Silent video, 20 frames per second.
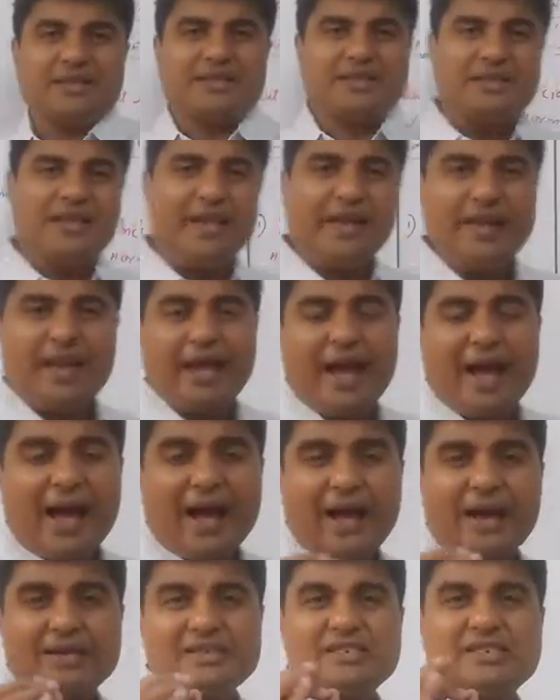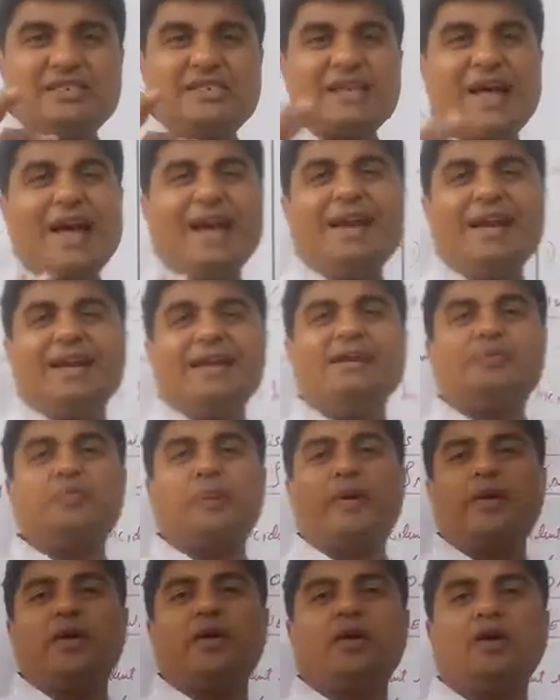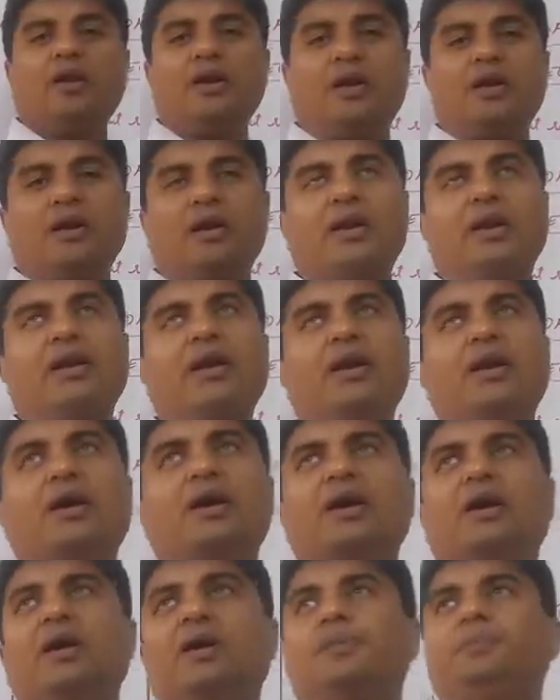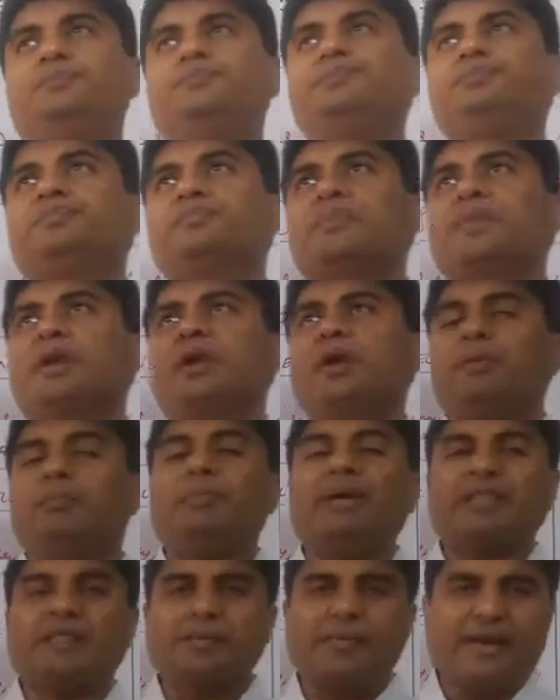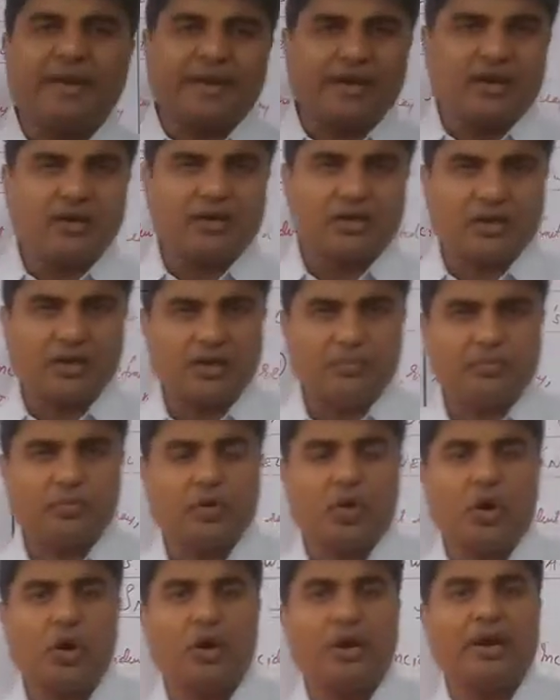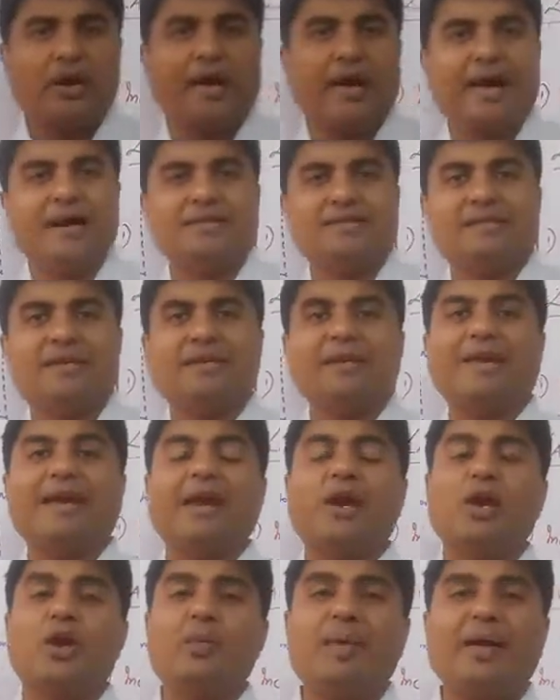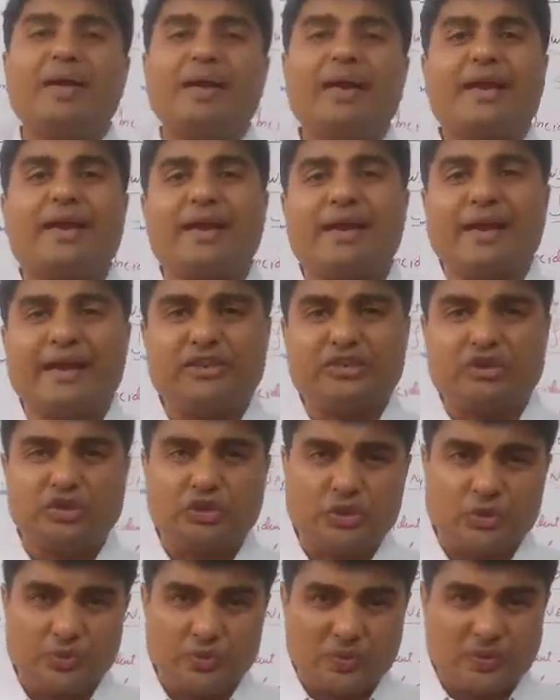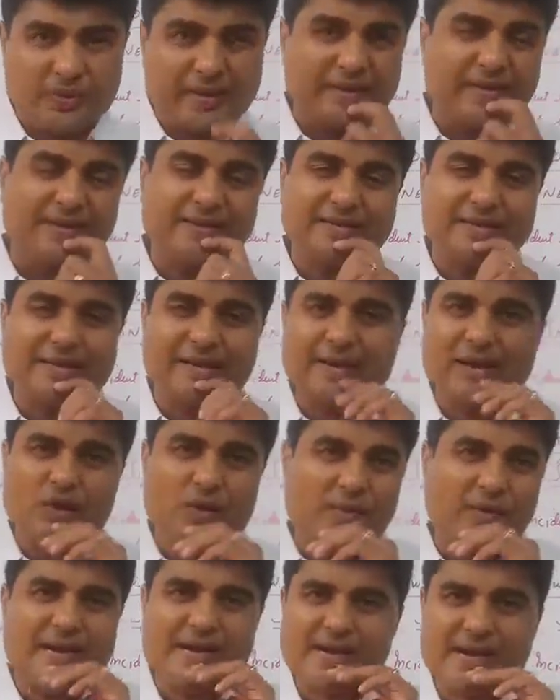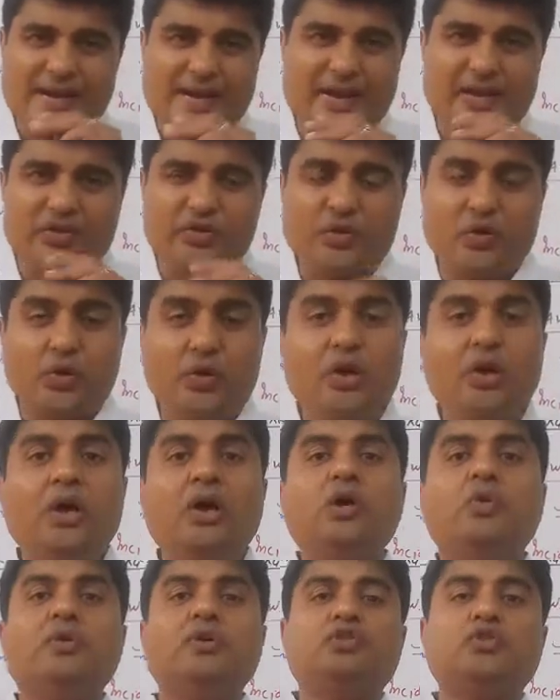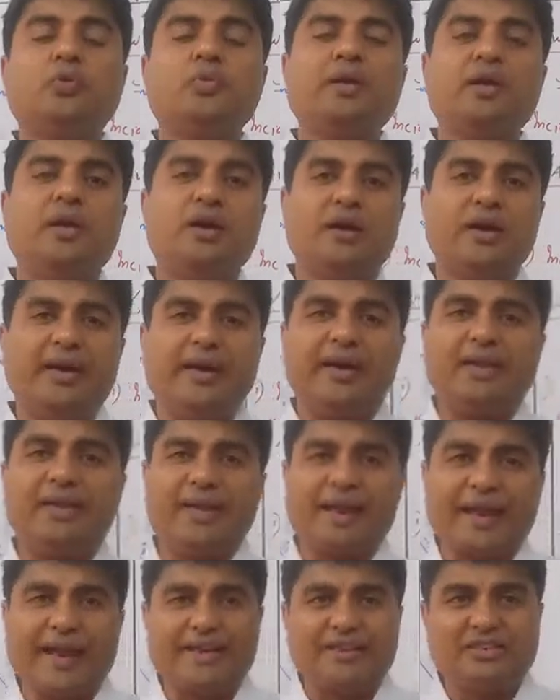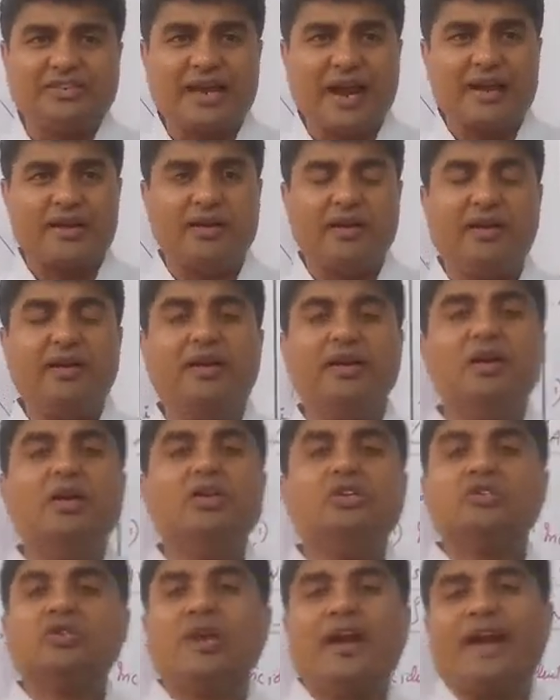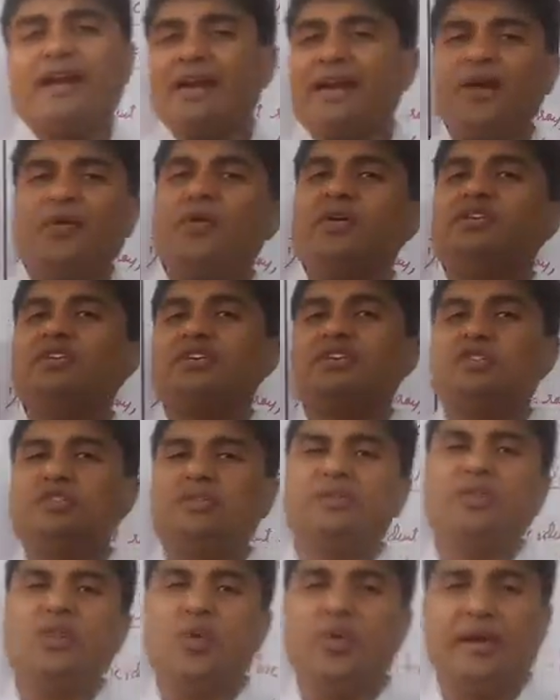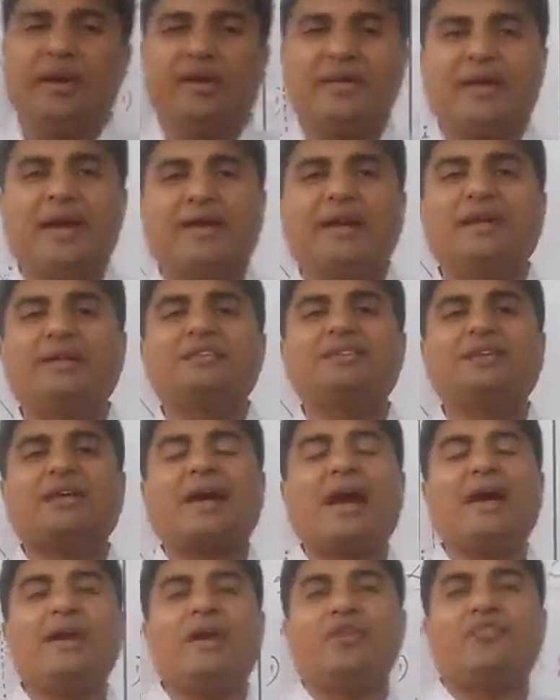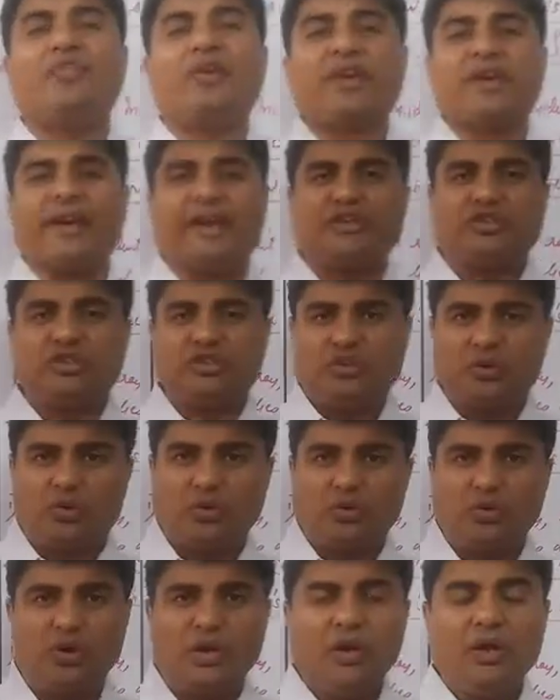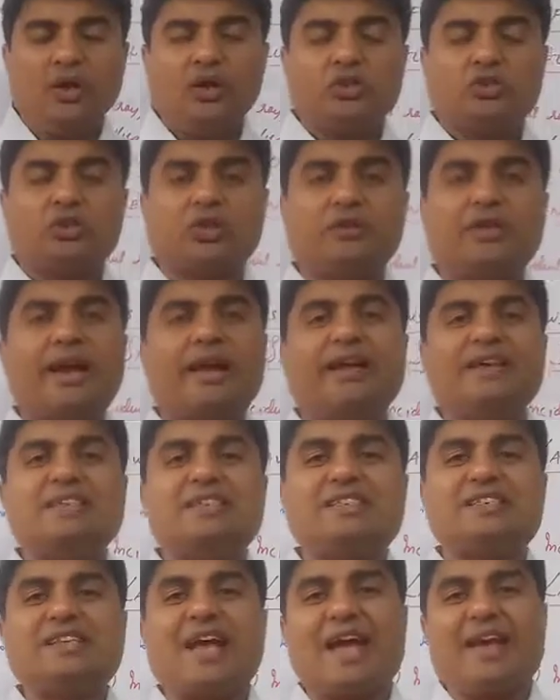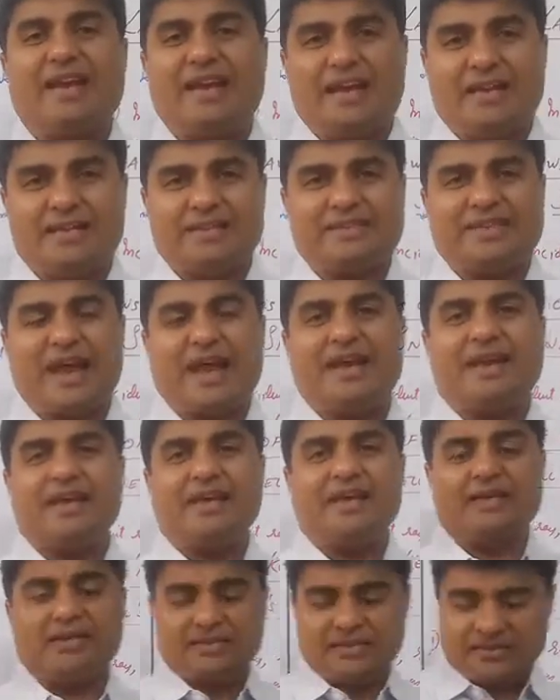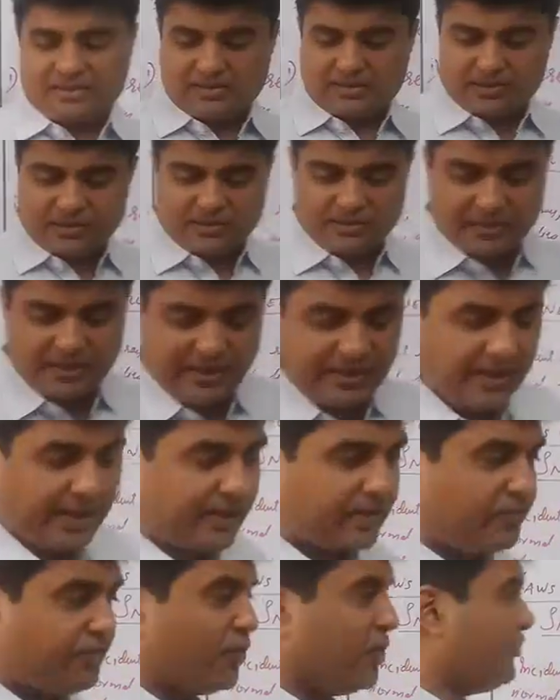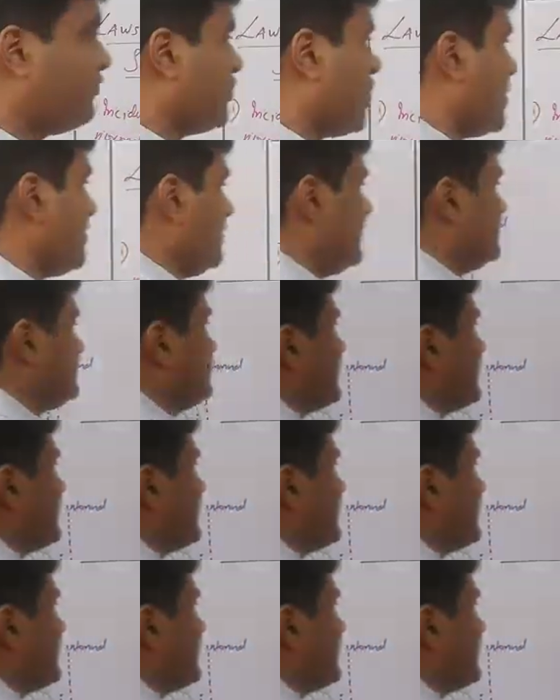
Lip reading: the sine is particularly a mathematical term called as a trigonometric ratio. Okay, there is a trigonometric ratio which you will be learning in the 9th standard. So right now you just know it that it's a kind of a ratio. So that is sine. Sine is, full form is